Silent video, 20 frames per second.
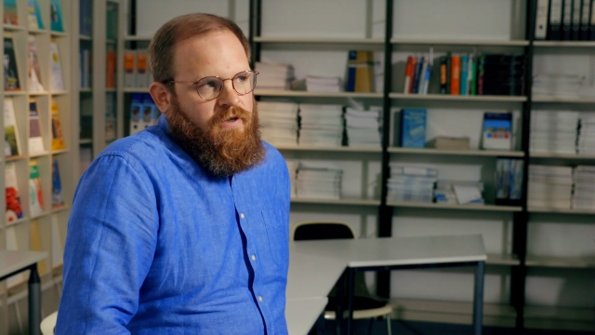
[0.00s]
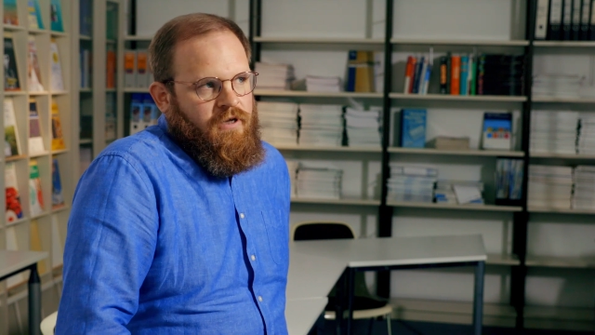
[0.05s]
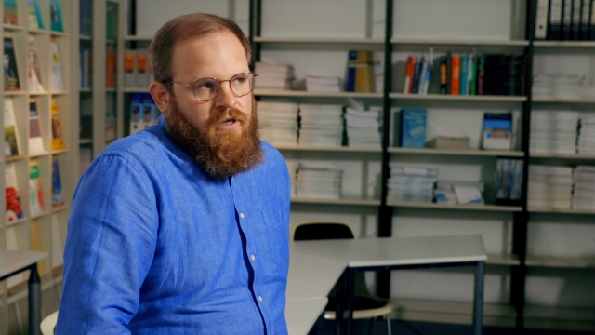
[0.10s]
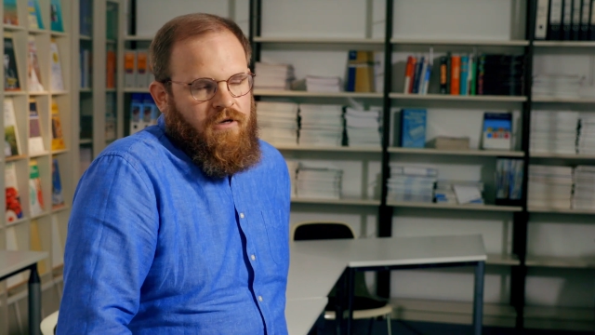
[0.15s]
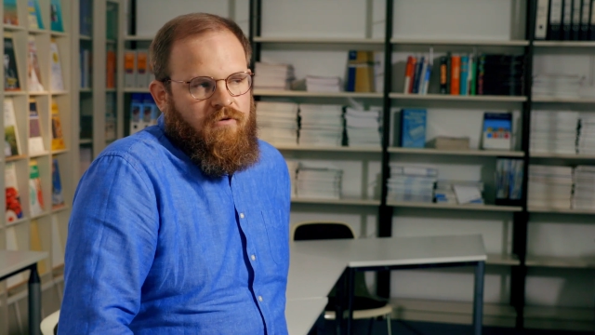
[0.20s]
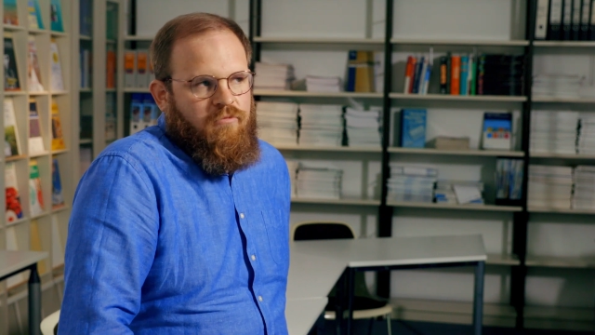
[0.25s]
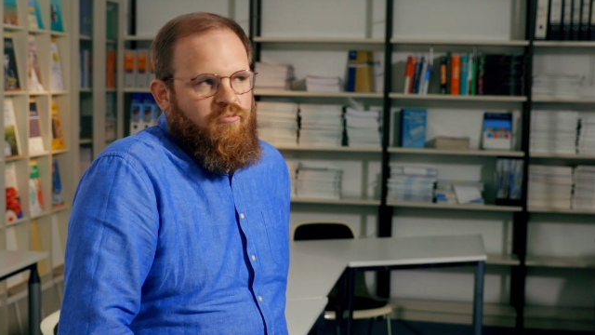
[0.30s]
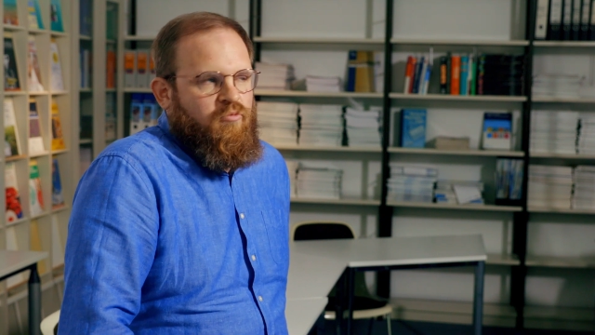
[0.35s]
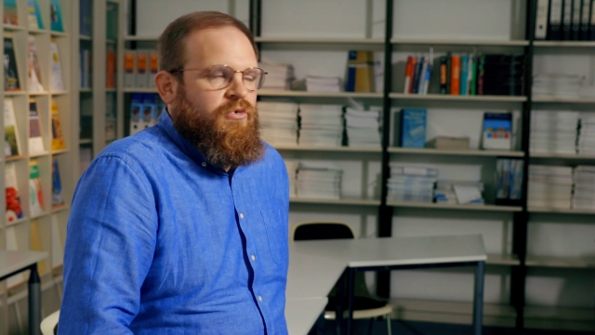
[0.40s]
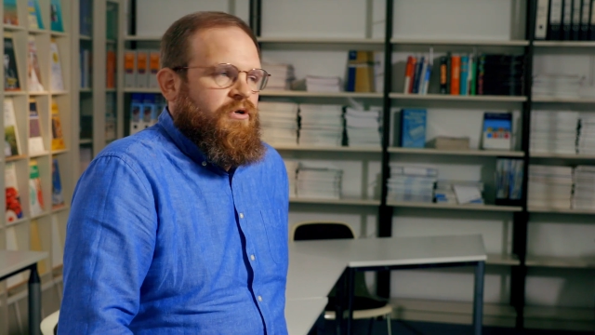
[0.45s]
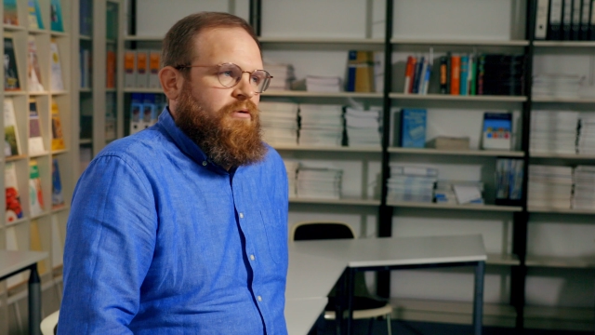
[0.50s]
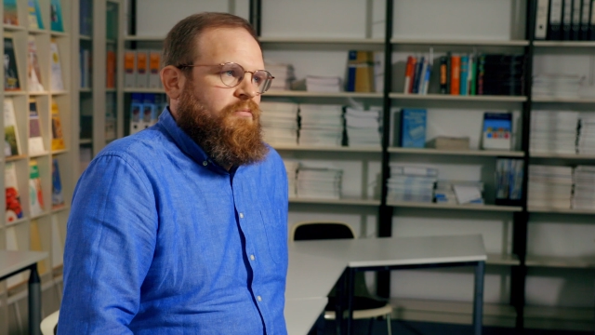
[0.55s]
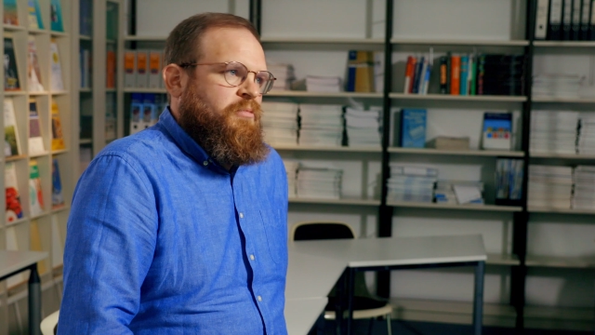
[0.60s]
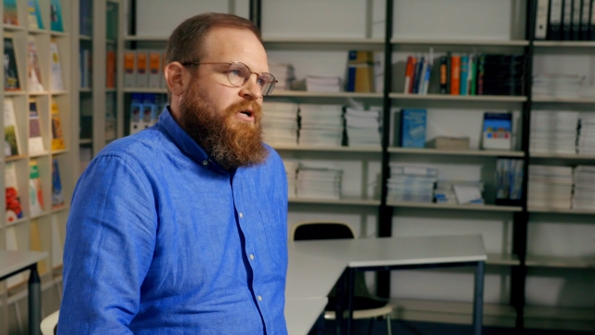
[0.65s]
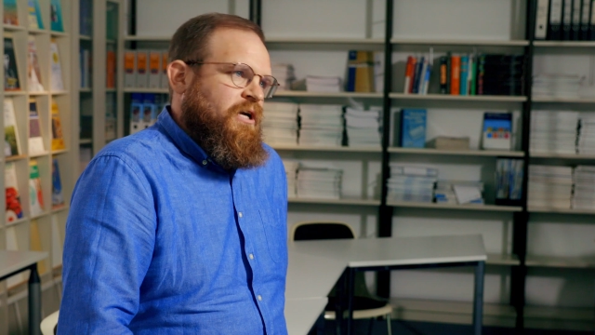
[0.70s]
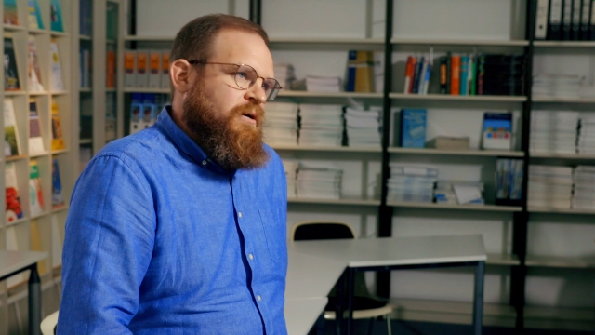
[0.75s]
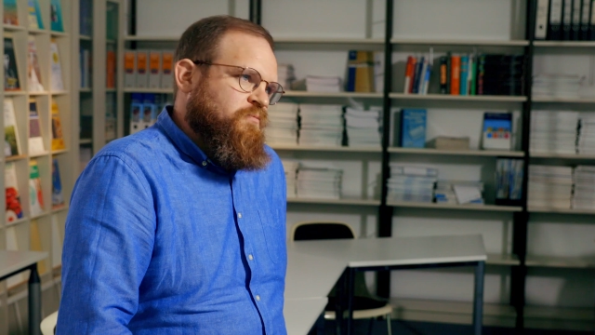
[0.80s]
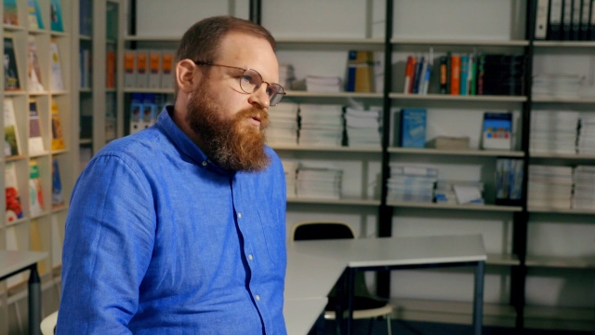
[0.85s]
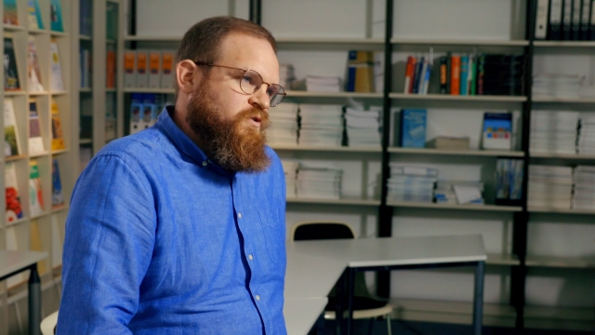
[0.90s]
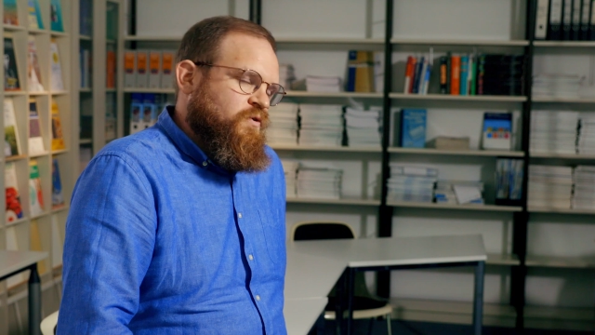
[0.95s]
then
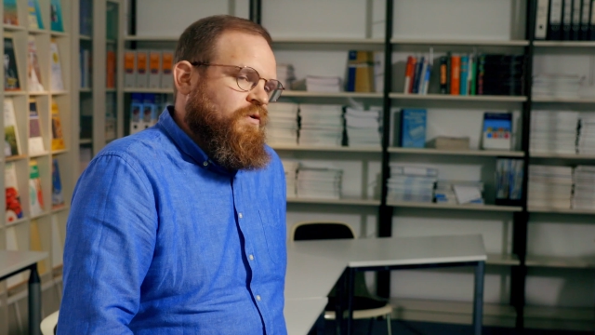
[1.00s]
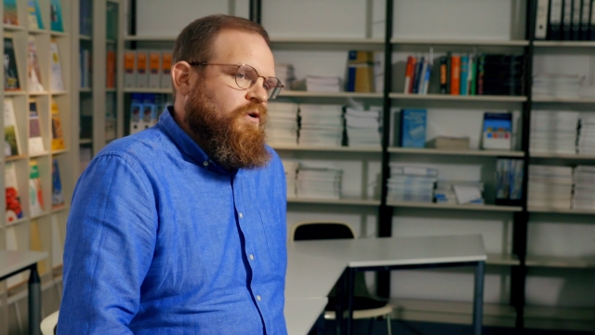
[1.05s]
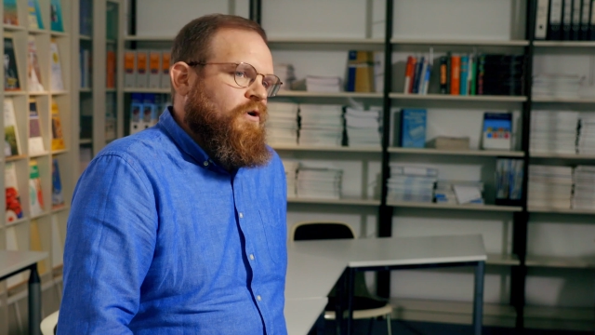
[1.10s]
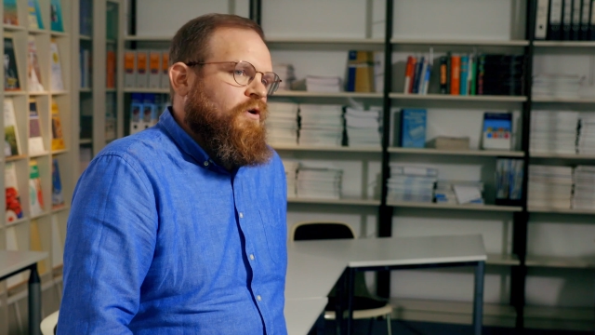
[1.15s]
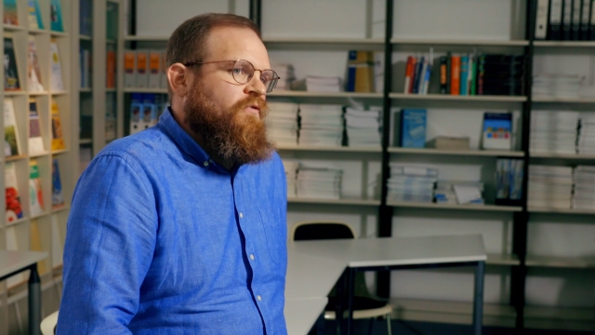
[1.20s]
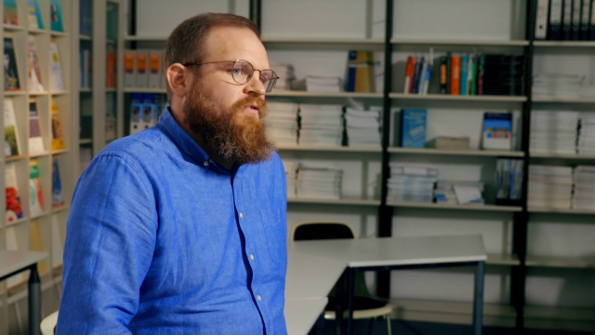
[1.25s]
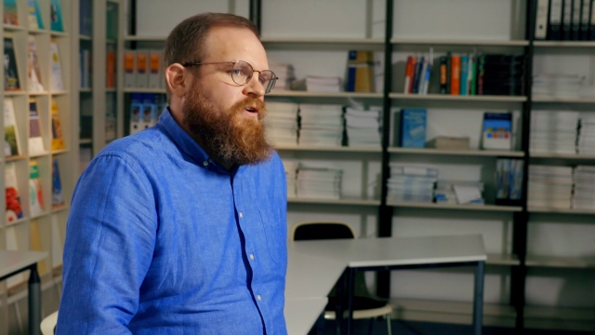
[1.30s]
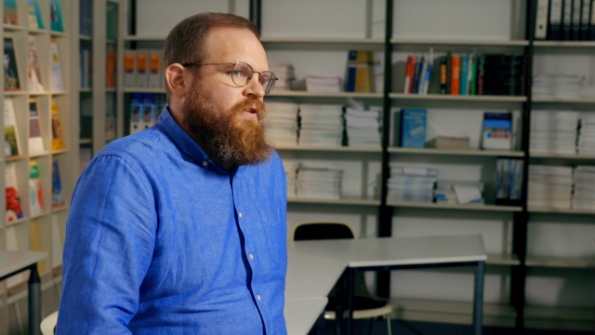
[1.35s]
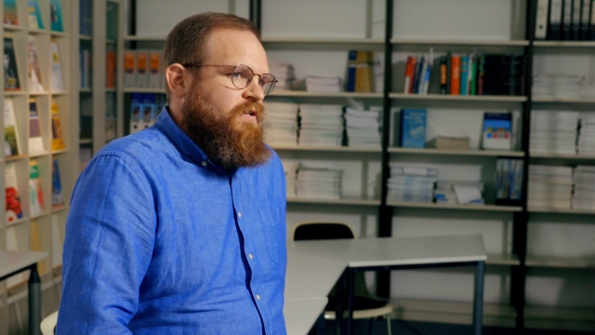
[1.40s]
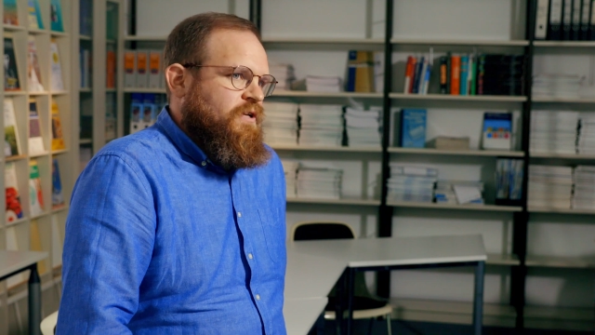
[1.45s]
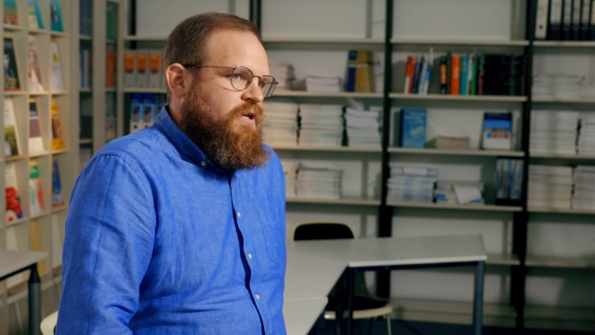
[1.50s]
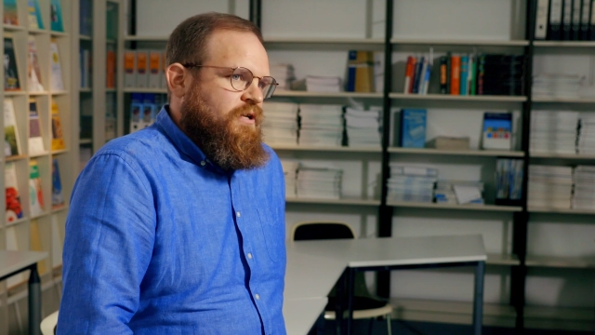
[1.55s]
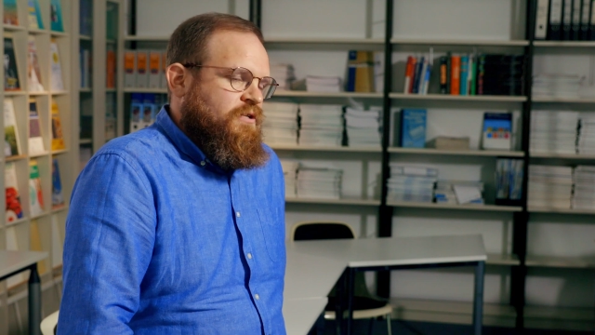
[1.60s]
Bremen took over and the